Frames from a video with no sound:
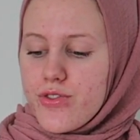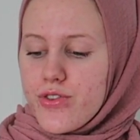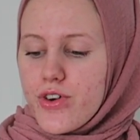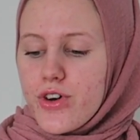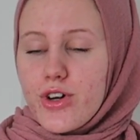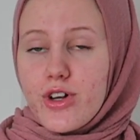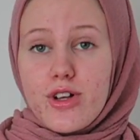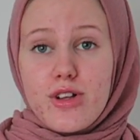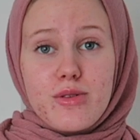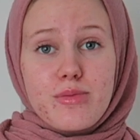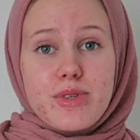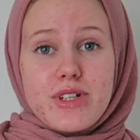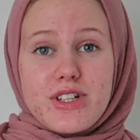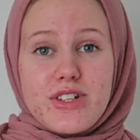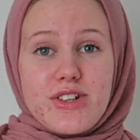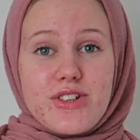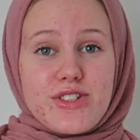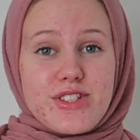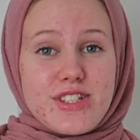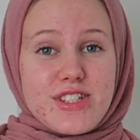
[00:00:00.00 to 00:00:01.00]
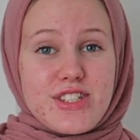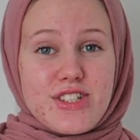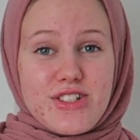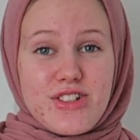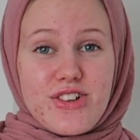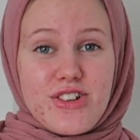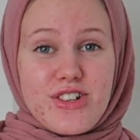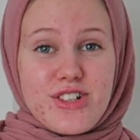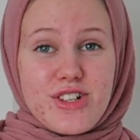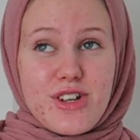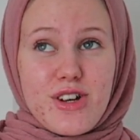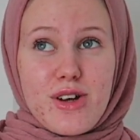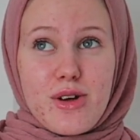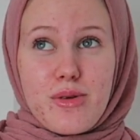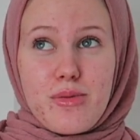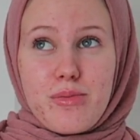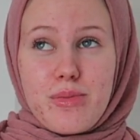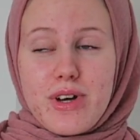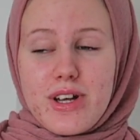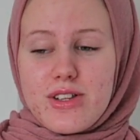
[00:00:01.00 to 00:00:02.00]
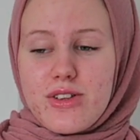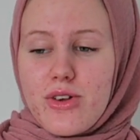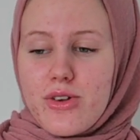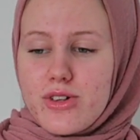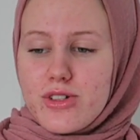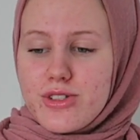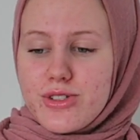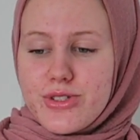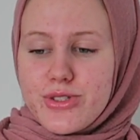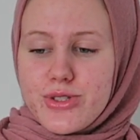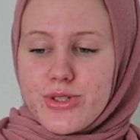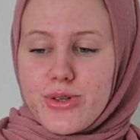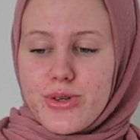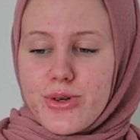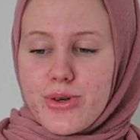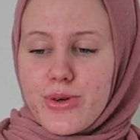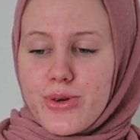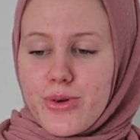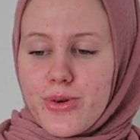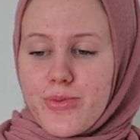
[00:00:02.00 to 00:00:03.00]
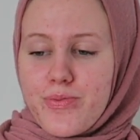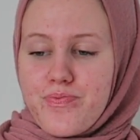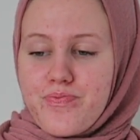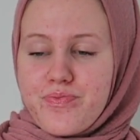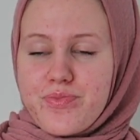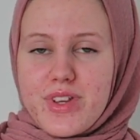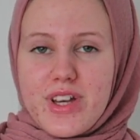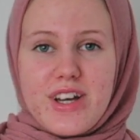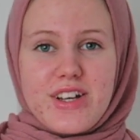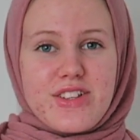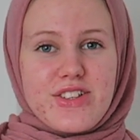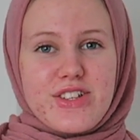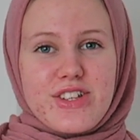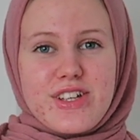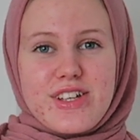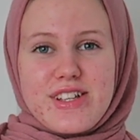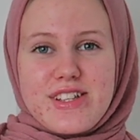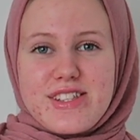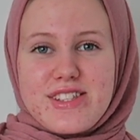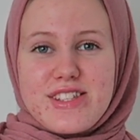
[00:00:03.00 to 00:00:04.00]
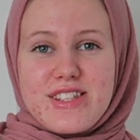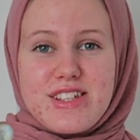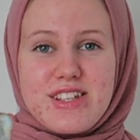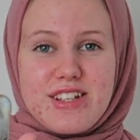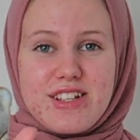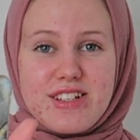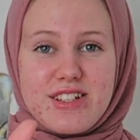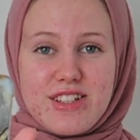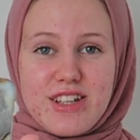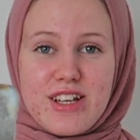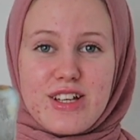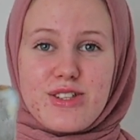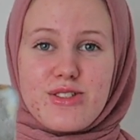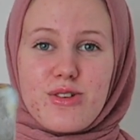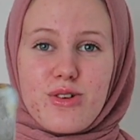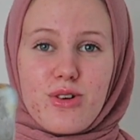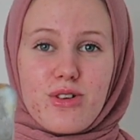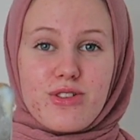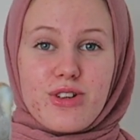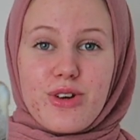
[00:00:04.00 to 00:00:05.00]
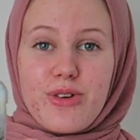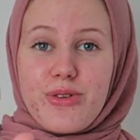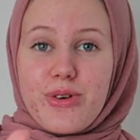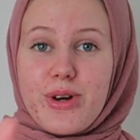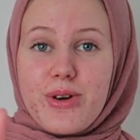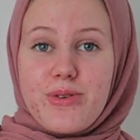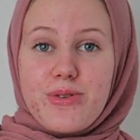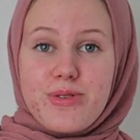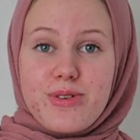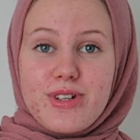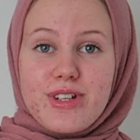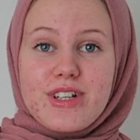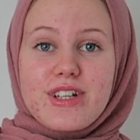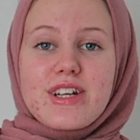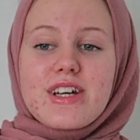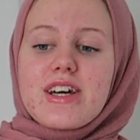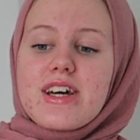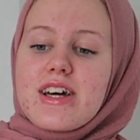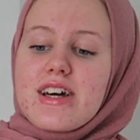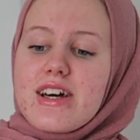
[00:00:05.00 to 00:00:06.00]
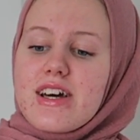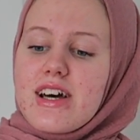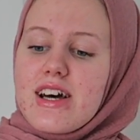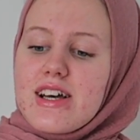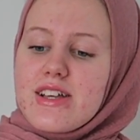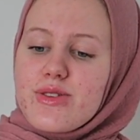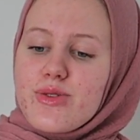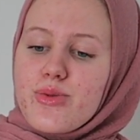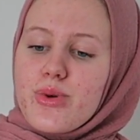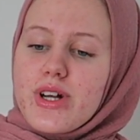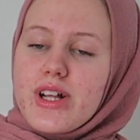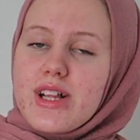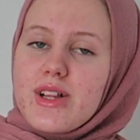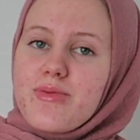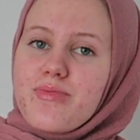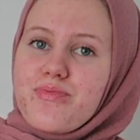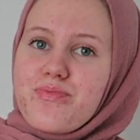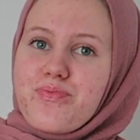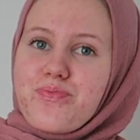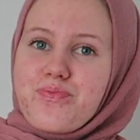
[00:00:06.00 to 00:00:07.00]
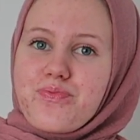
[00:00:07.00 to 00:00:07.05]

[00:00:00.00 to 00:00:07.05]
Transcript: fall because it's dark, but also I think it's nice all year round as well.